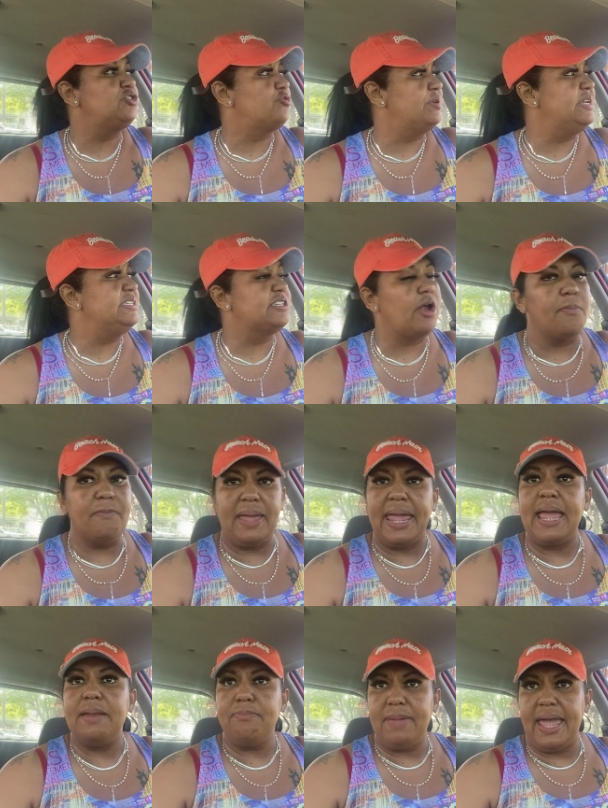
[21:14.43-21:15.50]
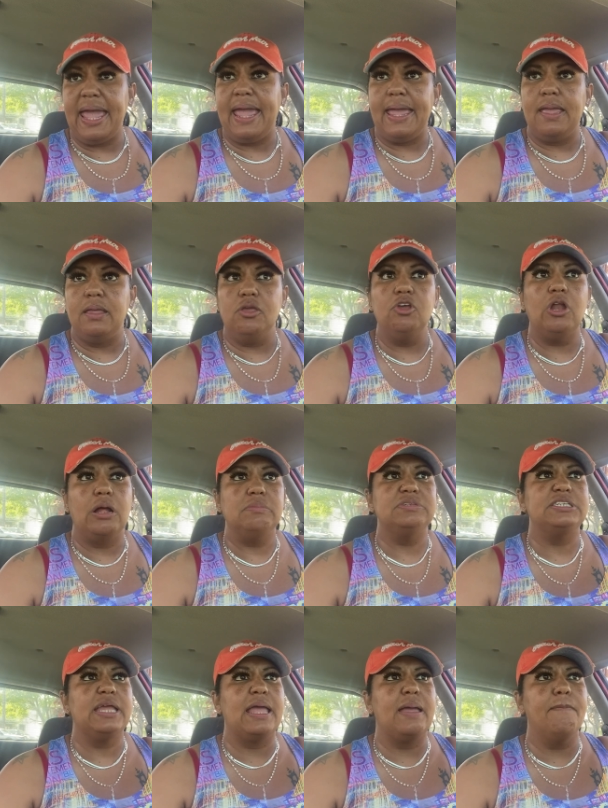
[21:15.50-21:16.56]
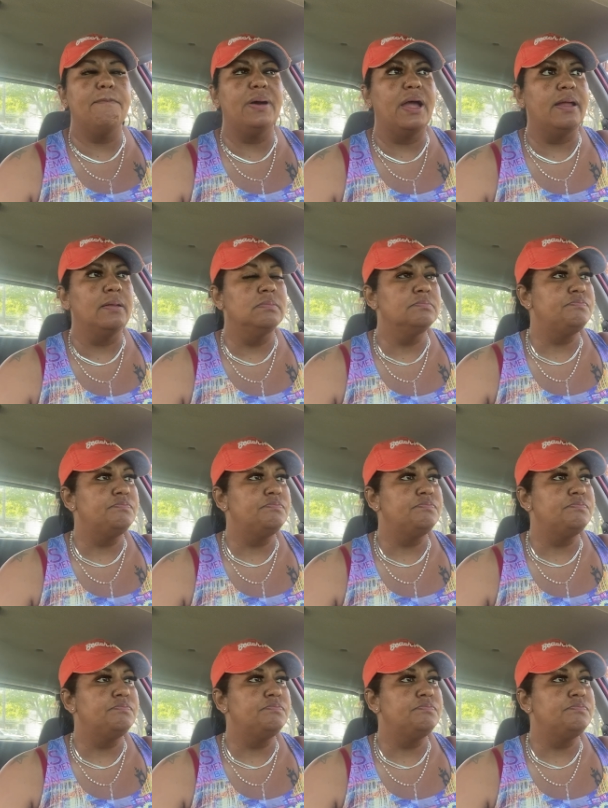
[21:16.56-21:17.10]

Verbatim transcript: trees are man-made, you know what I'm saying? But